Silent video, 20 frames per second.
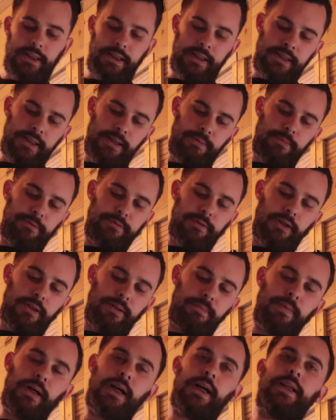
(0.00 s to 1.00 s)
And then we've got
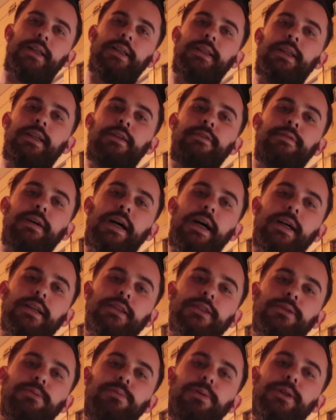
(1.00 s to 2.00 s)
the minor
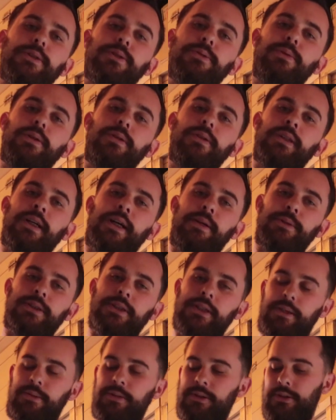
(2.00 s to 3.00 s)
defects, which we're, like we
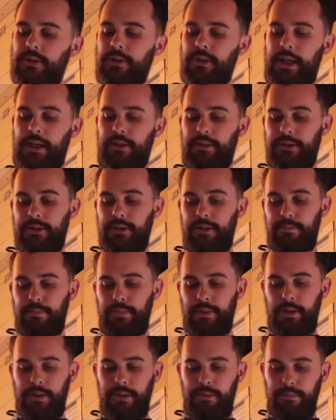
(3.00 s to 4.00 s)
say, we'll sort out at some
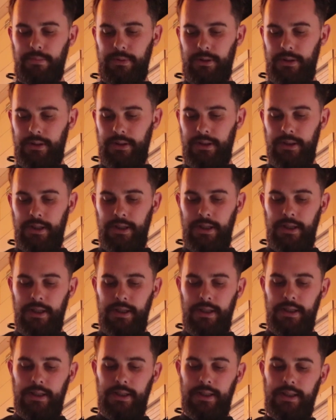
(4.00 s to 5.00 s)
point, but
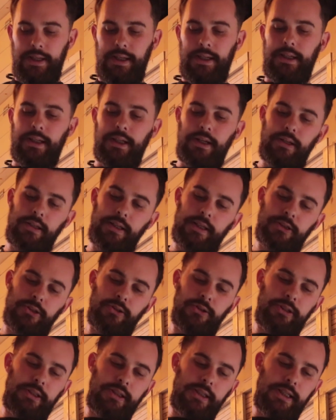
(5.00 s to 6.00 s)
there you go, that's
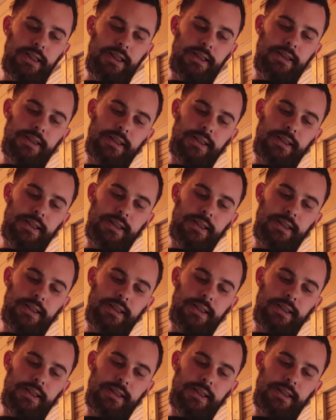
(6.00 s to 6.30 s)
all you need.